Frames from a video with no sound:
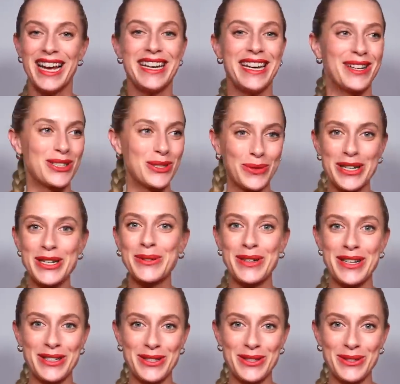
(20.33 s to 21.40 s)
Now,
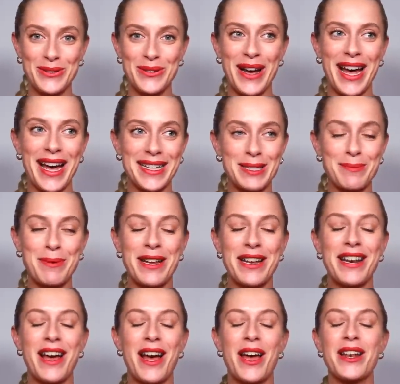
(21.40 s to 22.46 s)
2022 has
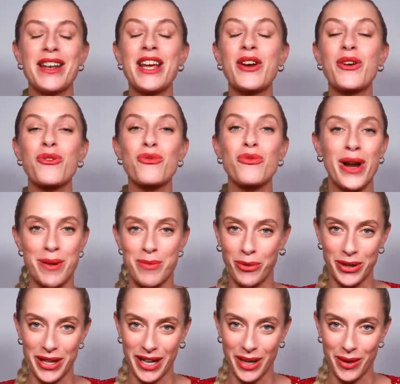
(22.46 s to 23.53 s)
been an
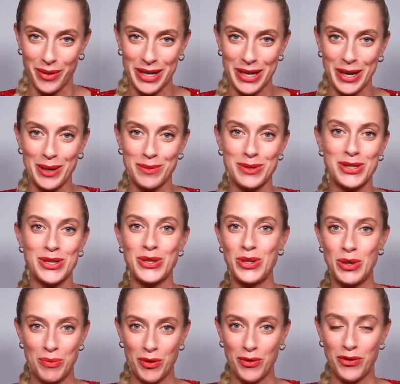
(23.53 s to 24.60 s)
incredible year when it comes to
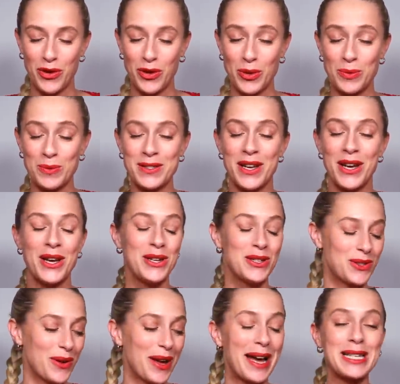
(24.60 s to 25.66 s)
new perfumes,
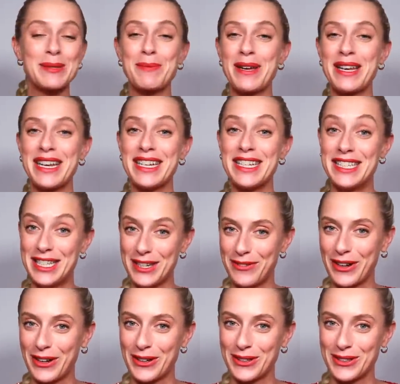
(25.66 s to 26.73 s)
so it has been
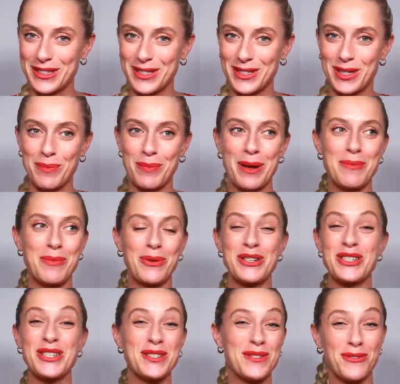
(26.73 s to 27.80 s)
difficult to
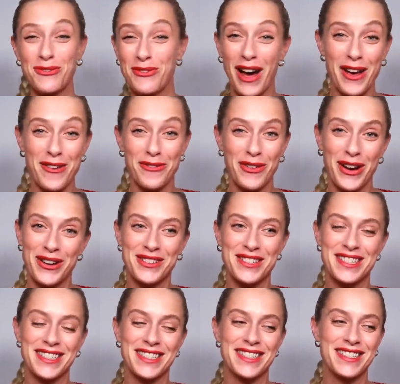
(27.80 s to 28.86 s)
pinpoint just five
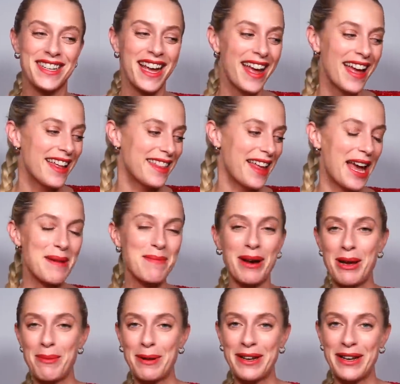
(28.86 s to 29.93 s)
fragrances that, in
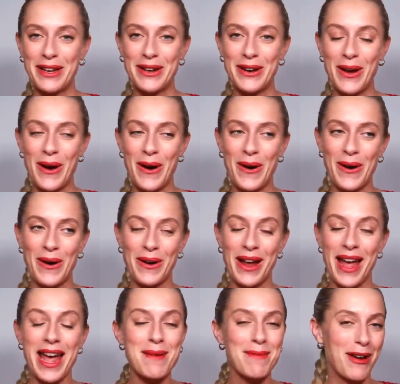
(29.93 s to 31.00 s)
my opinion, are
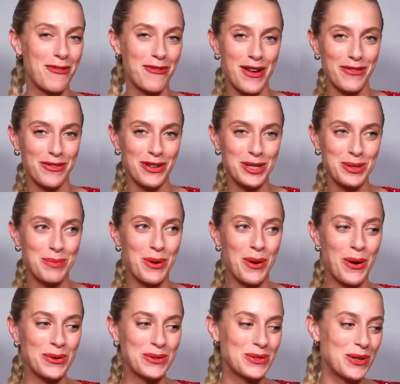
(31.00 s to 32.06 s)
A, my favorite, but
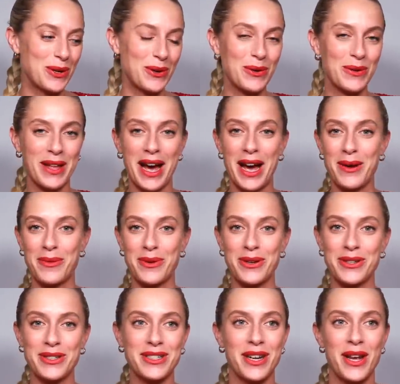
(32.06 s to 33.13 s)
also that I
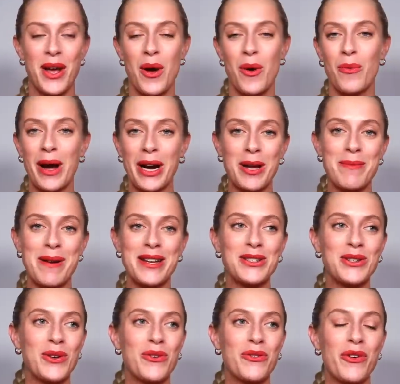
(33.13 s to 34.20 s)
would
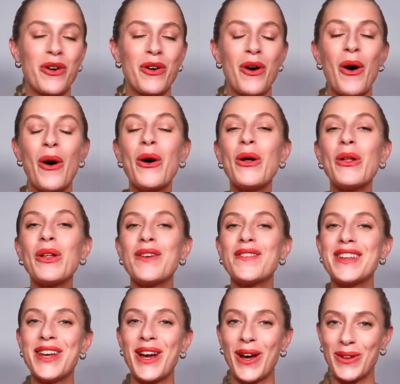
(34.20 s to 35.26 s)
recommend over all of
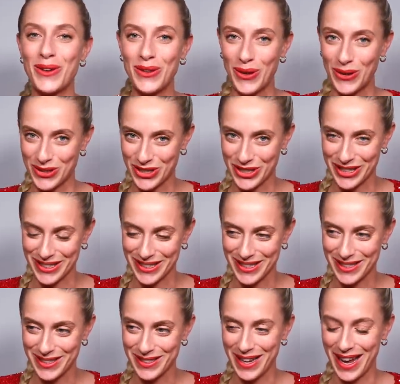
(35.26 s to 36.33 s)
the other
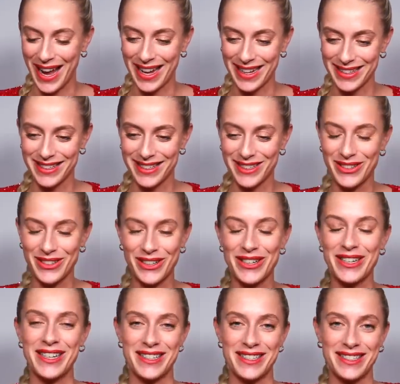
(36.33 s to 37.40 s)
launches. And
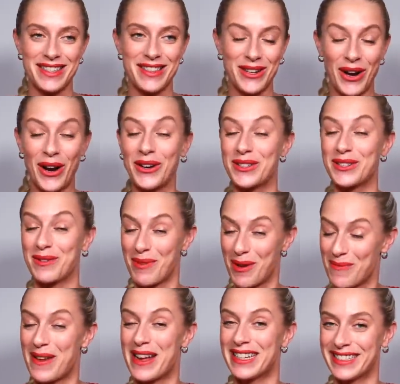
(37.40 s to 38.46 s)
goodness, there are some
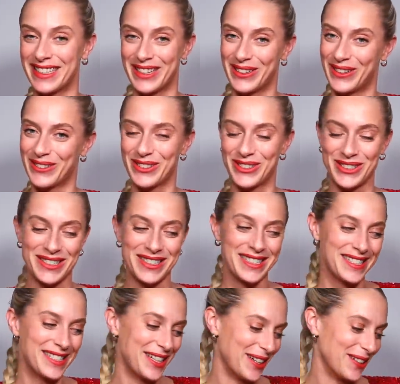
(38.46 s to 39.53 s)
amazing launches
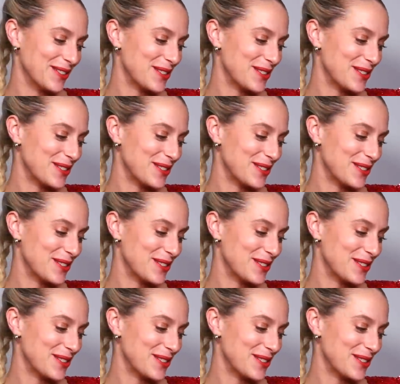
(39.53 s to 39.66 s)
this year.